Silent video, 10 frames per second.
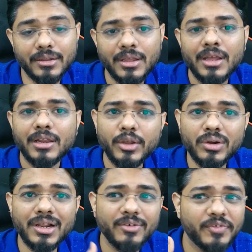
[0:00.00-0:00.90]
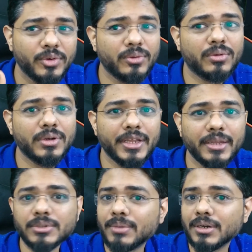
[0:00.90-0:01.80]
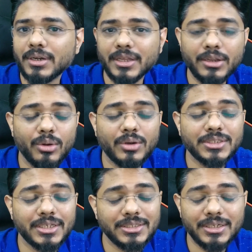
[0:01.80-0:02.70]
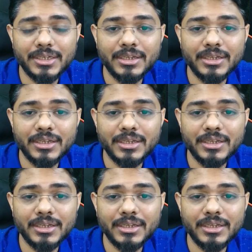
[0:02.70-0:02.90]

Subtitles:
Leon had a few good games, but he lost yesterday,